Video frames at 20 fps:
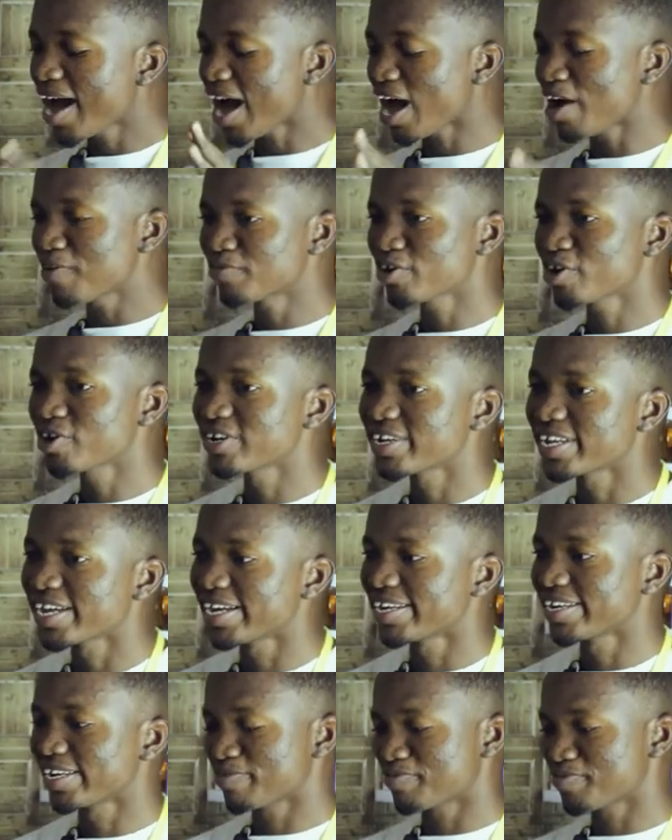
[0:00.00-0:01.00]
After you're
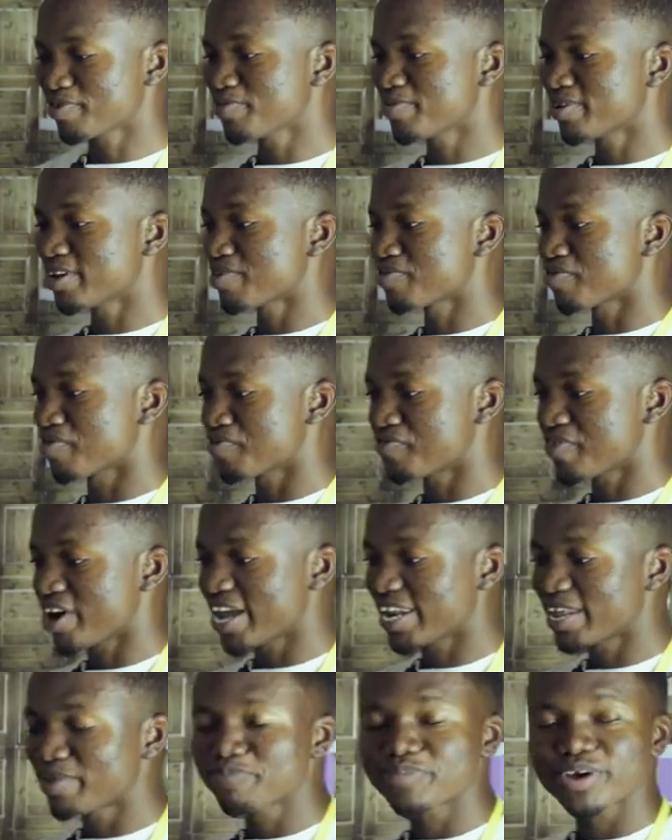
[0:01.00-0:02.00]
done, the formula for
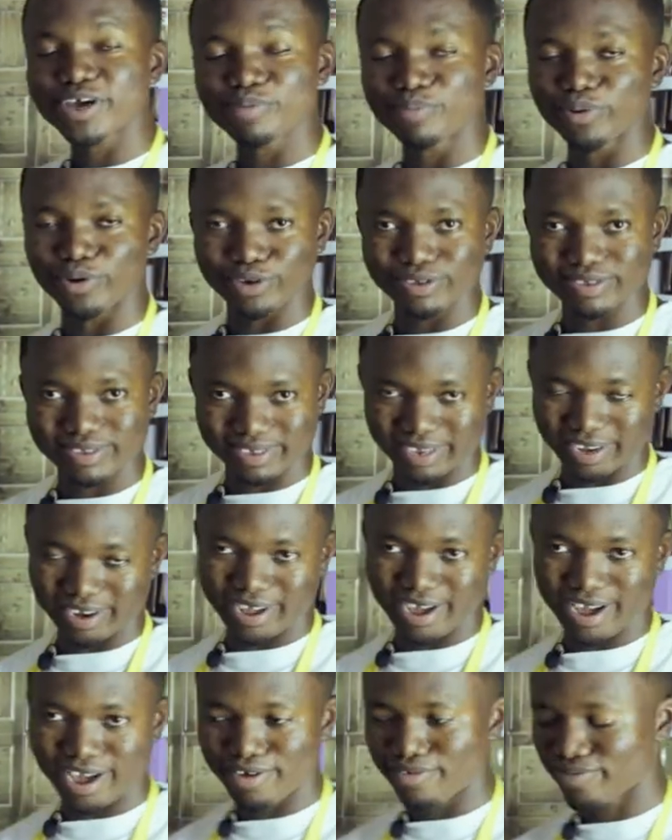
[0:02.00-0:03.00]
finding purpose in
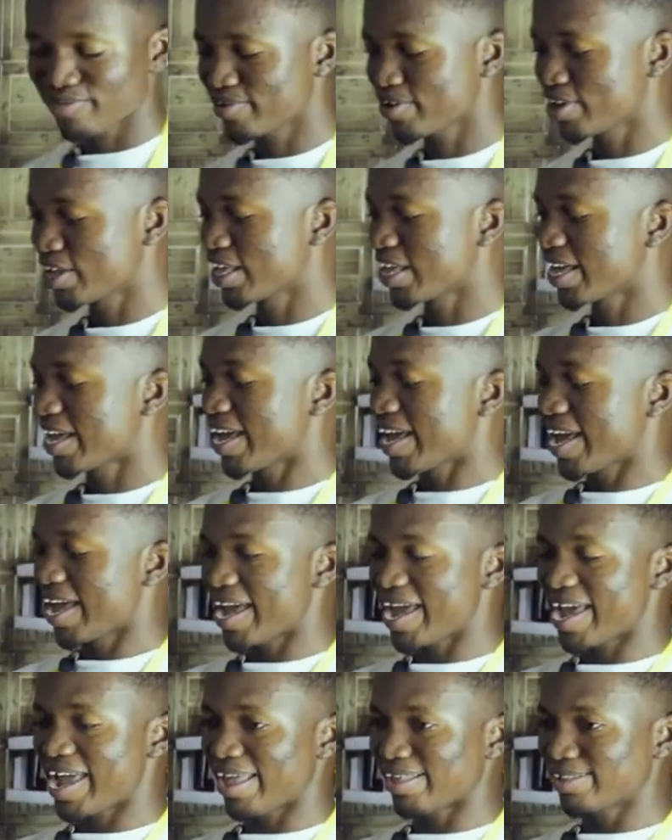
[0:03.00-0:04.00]

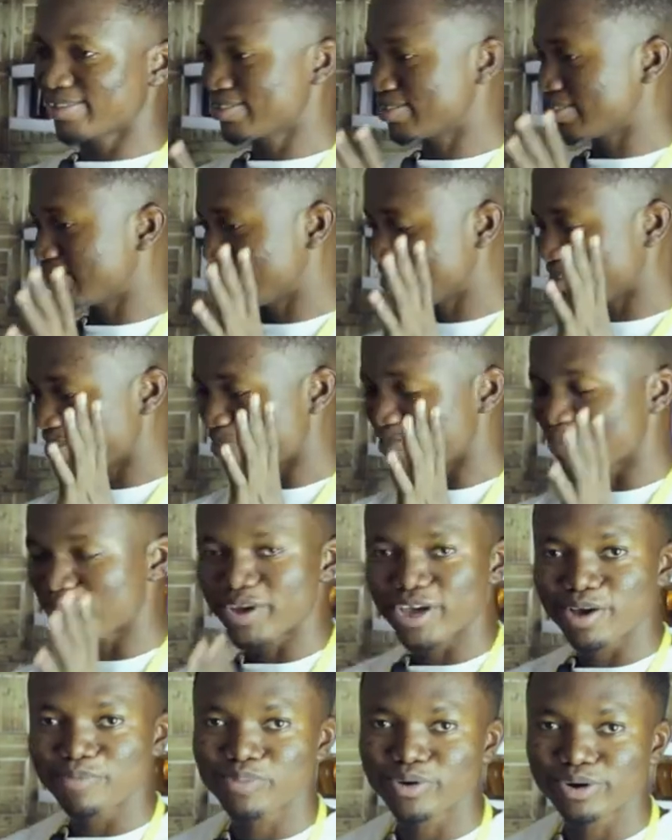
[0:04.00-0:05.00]
life is
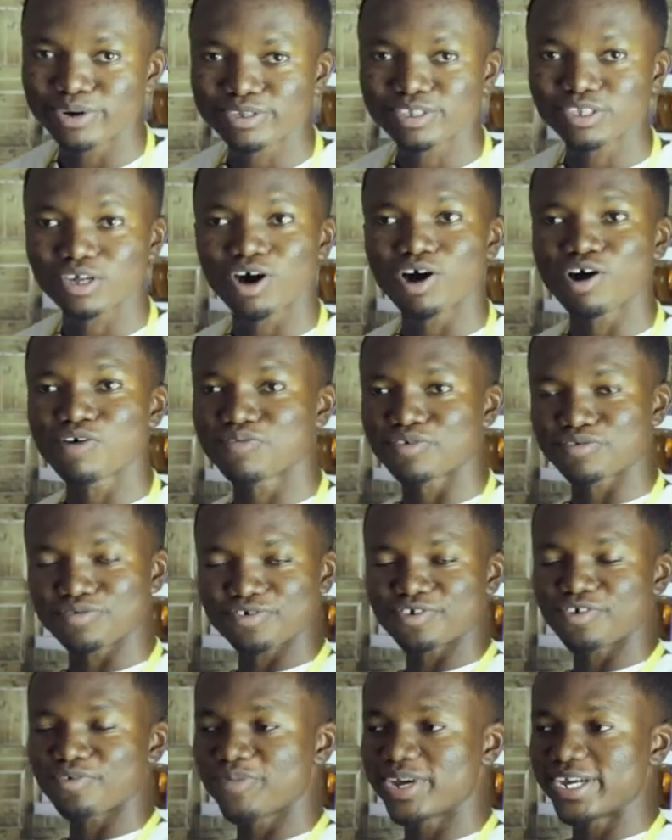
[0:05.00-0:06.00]
purpose or
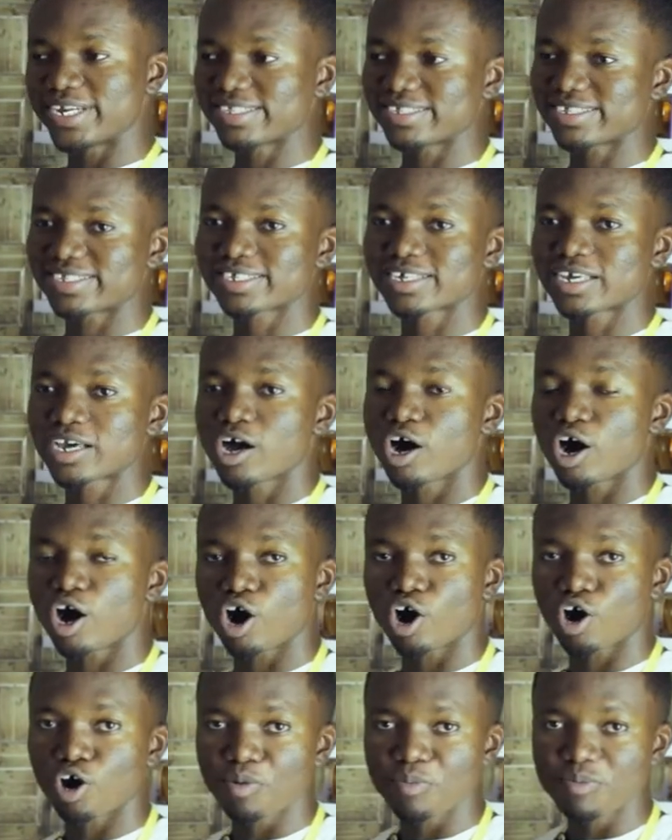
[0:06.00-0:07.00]
fulfillment
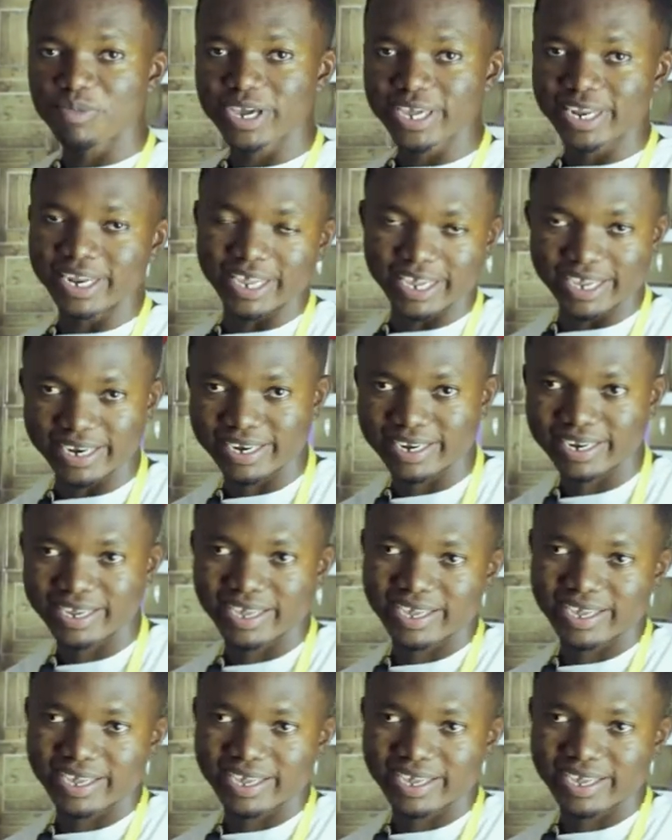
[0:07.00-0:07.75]
or meaning